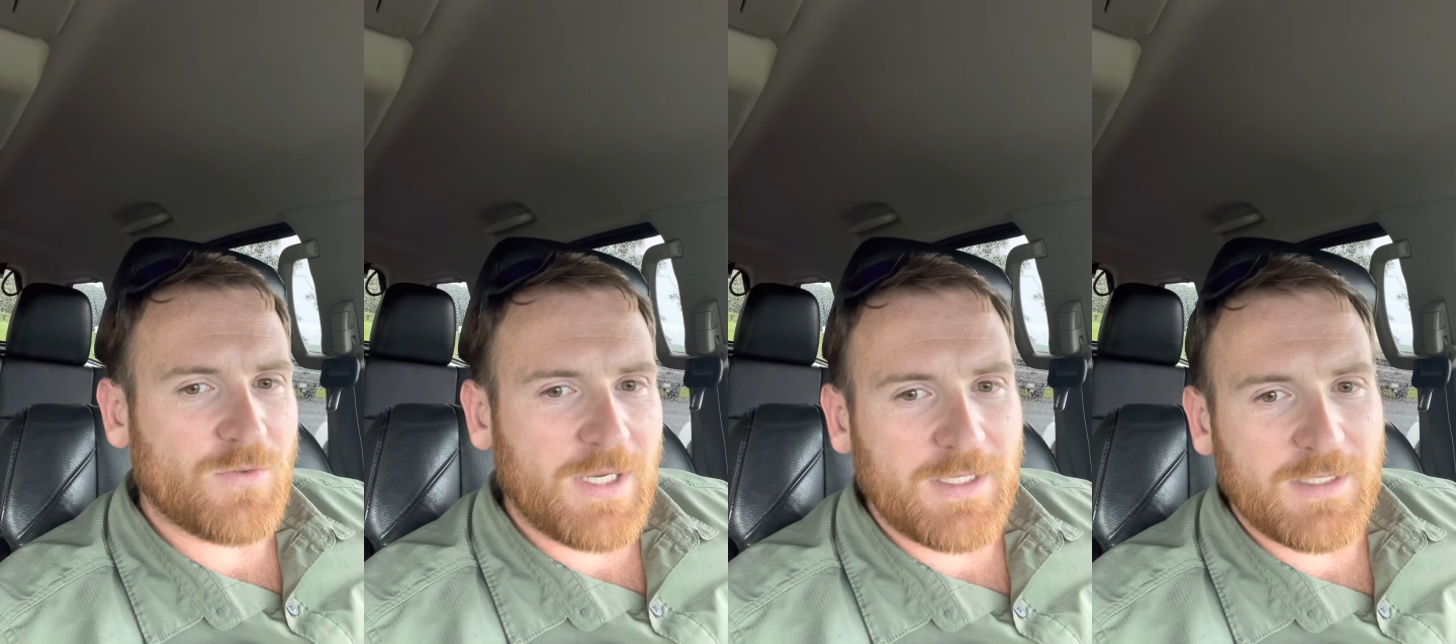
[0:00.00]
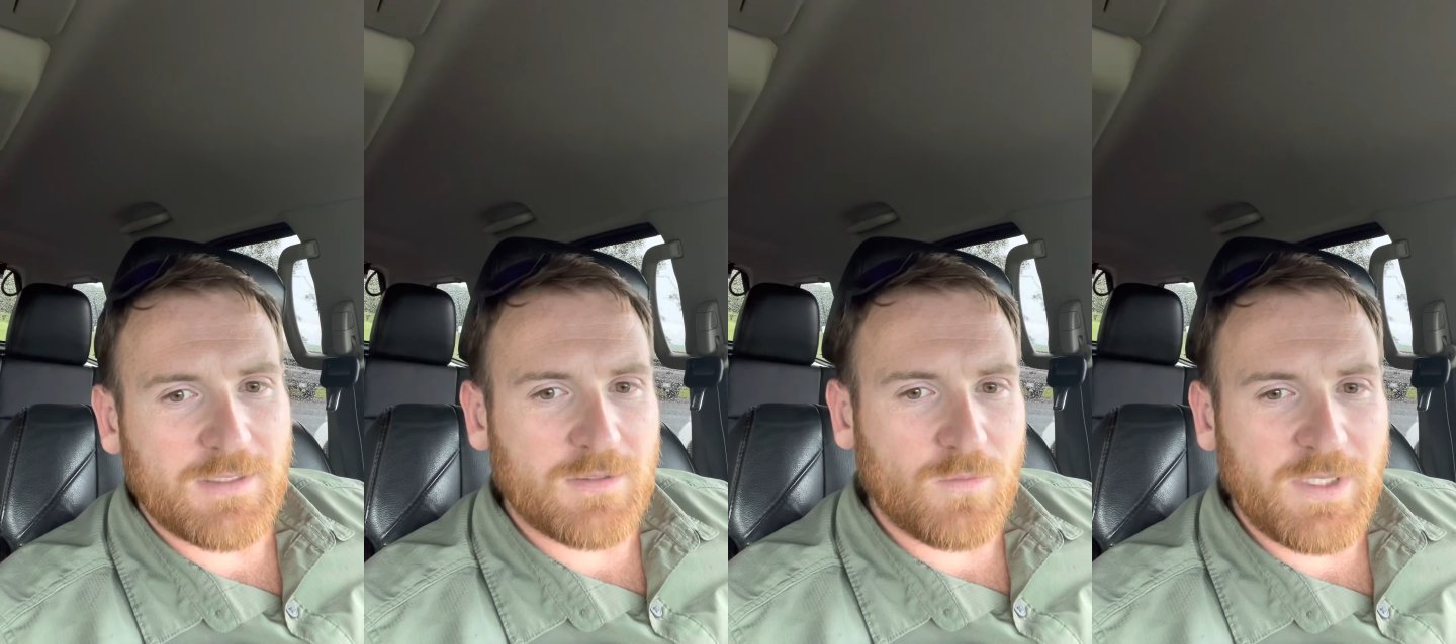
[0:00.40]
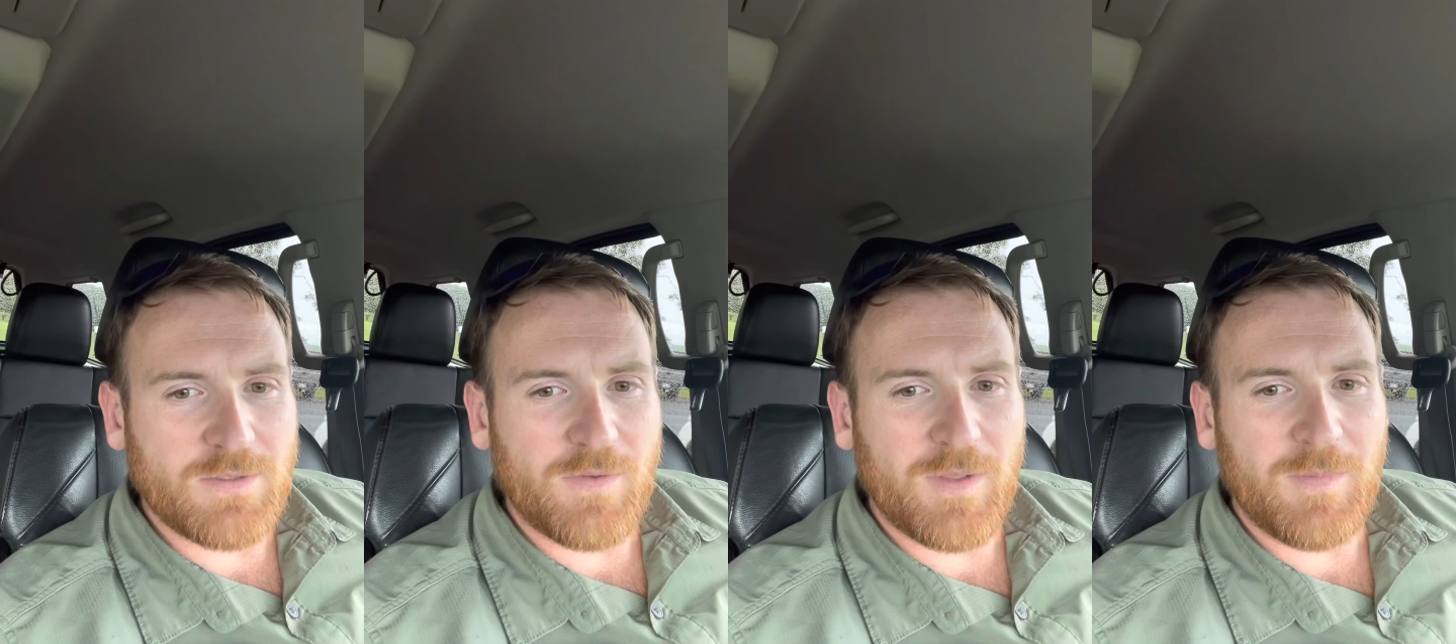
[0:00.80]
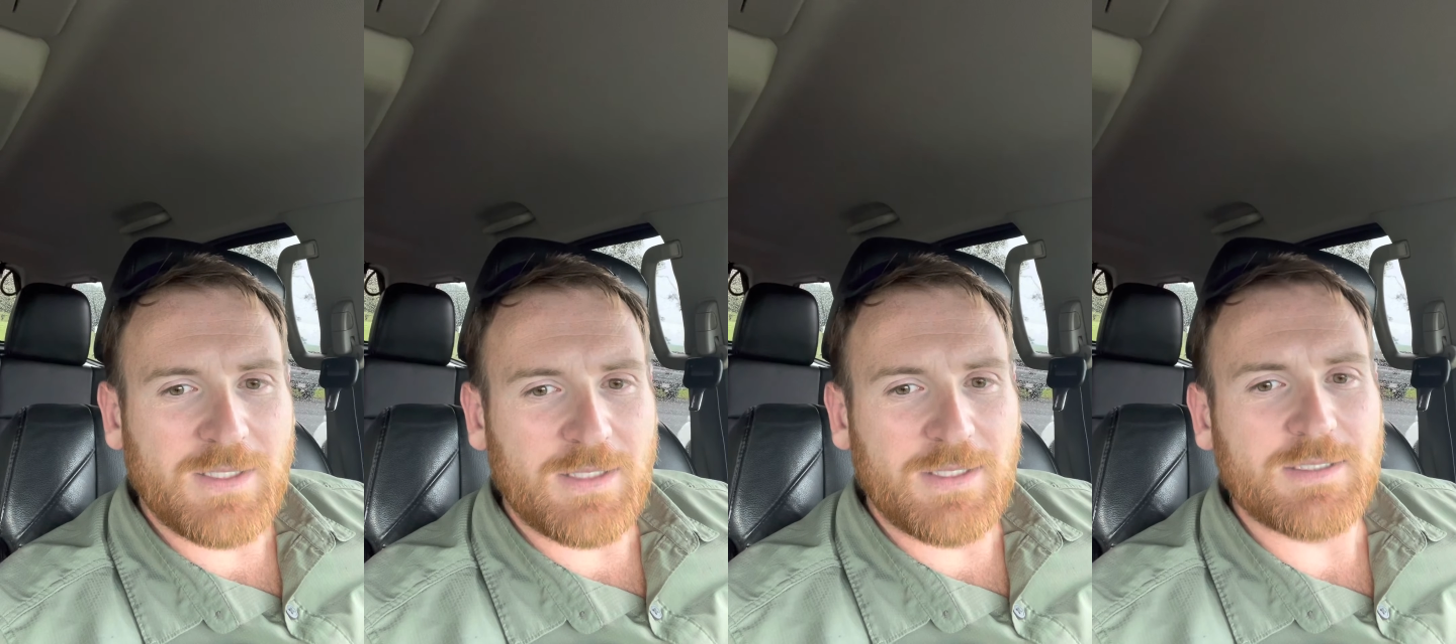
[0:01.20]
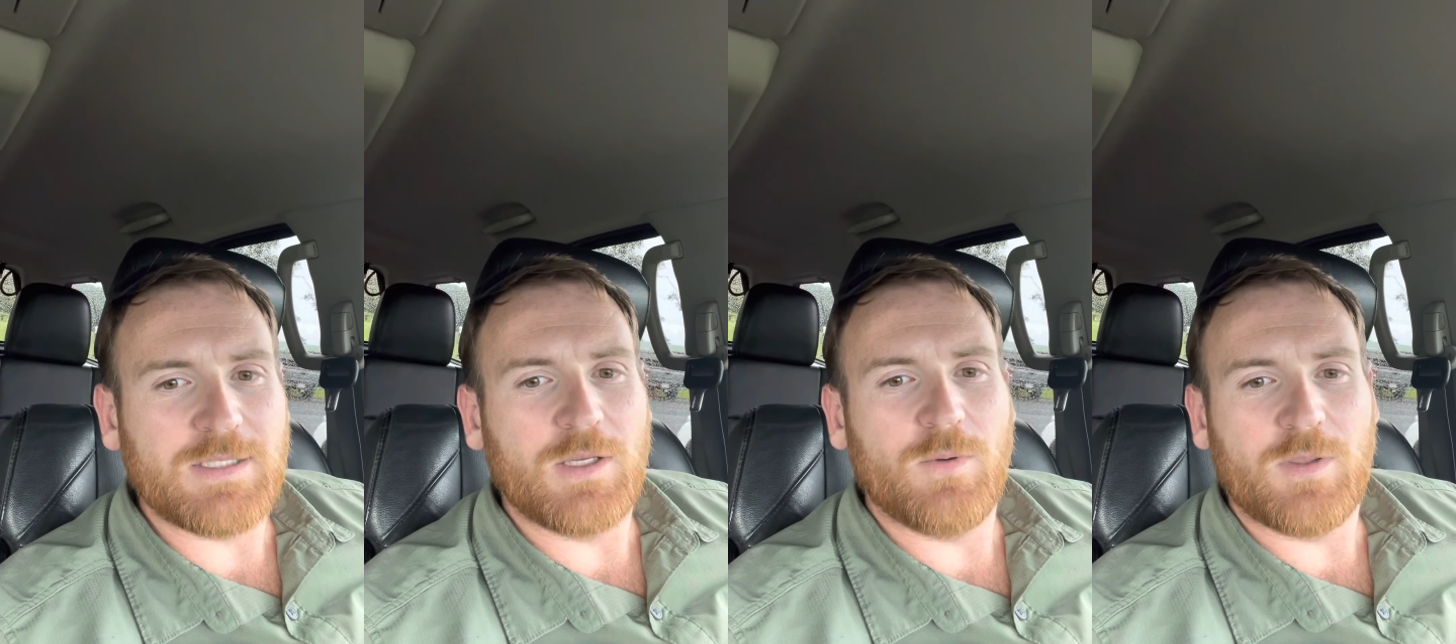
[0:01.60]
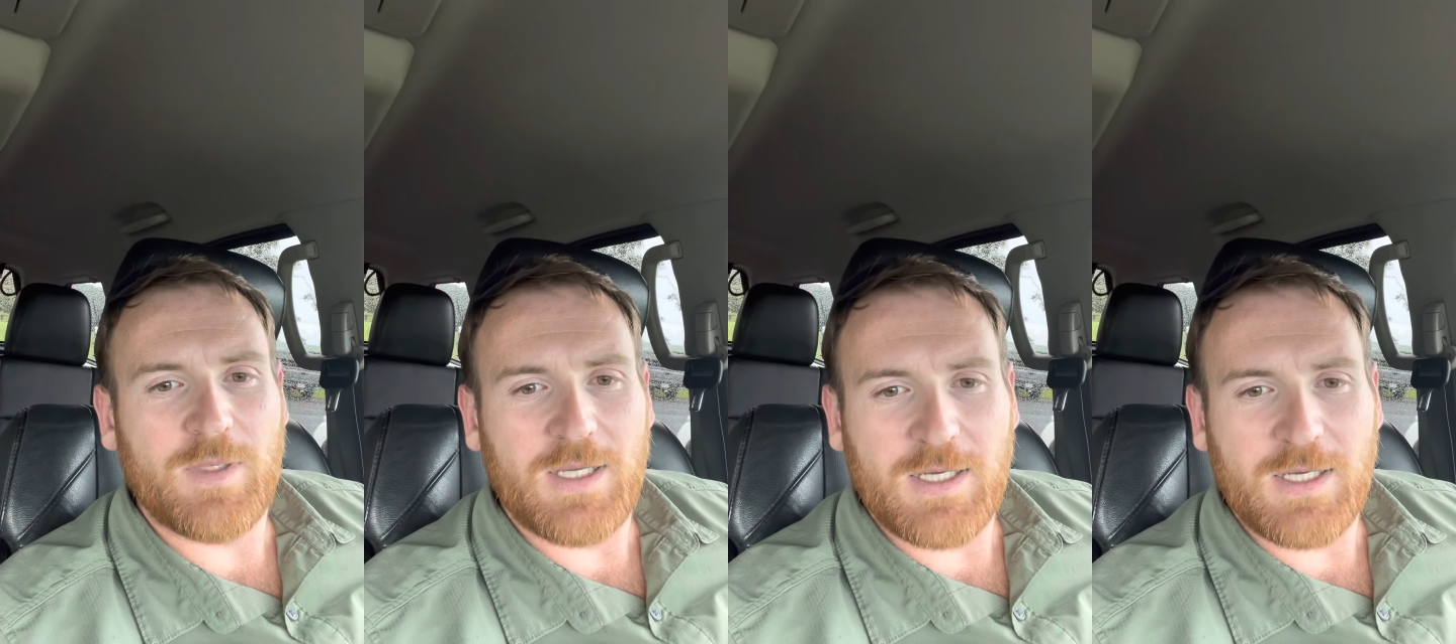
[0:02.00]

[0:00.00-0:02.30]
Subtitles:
to weasel them into listing with me.